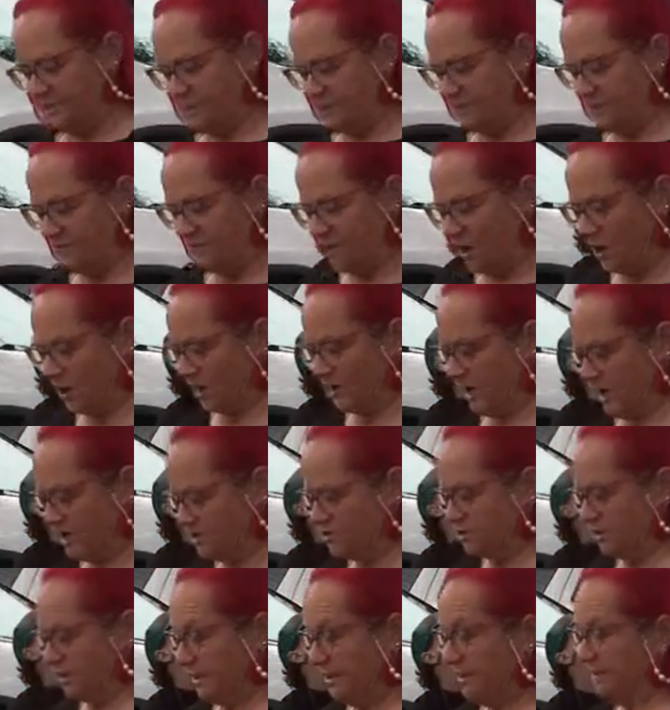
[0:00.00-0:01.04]
into a far
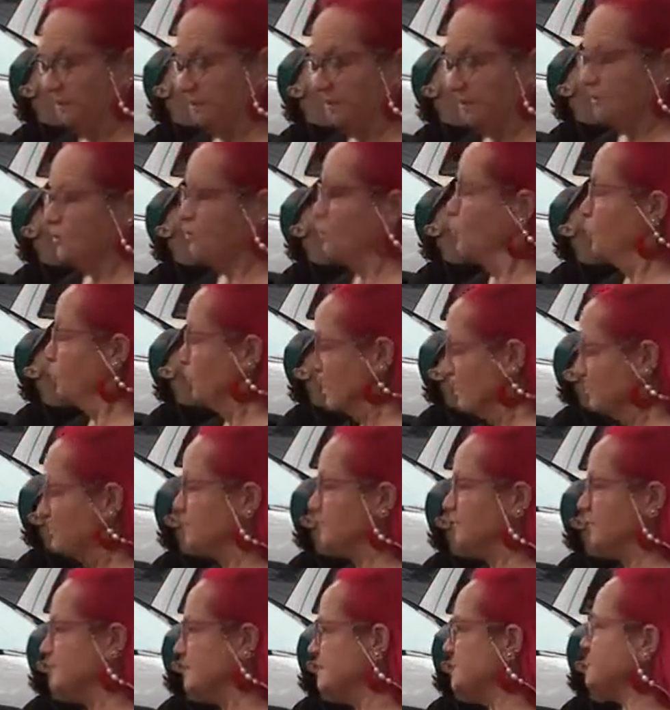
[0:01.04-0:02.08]
country.
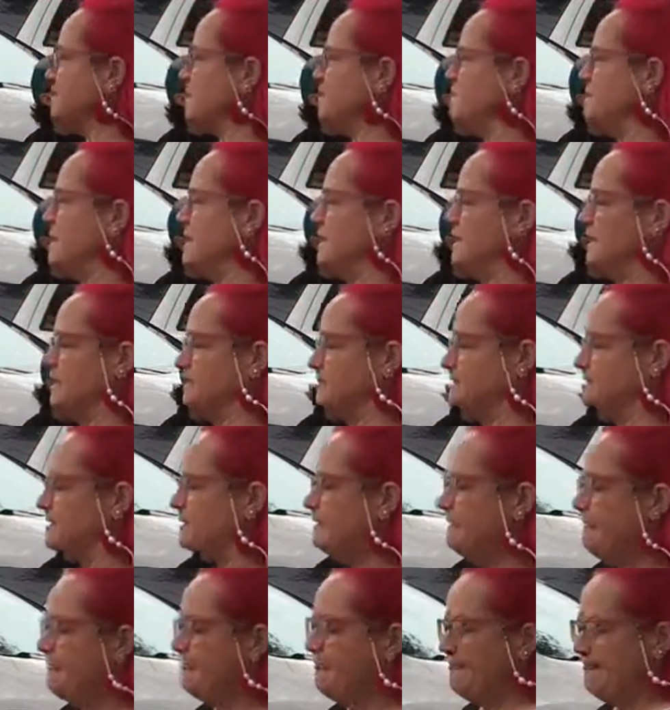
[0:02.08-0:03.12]
Willful disobedience.
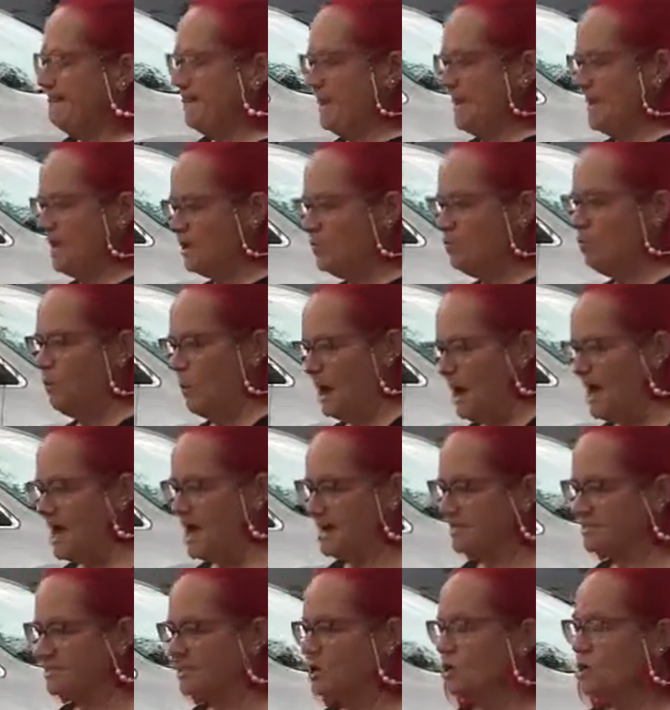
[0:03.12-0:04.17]
He
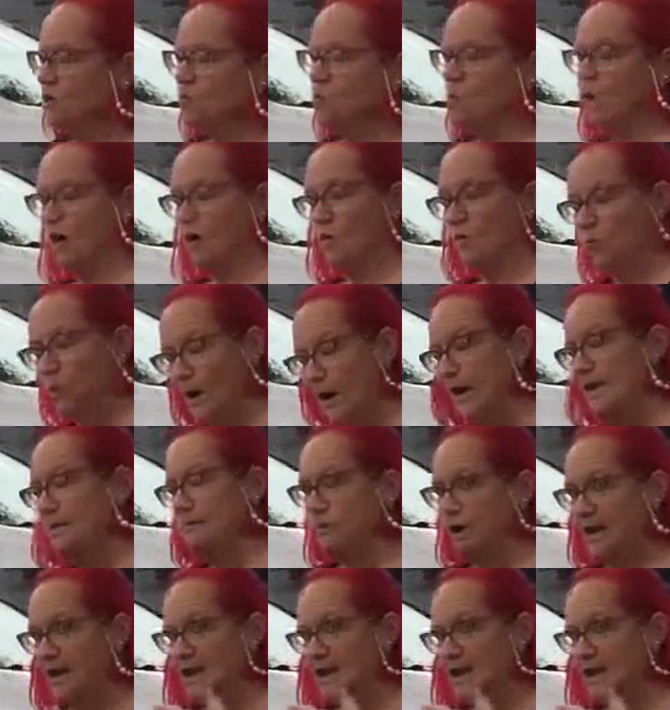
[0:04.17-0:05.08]
went where we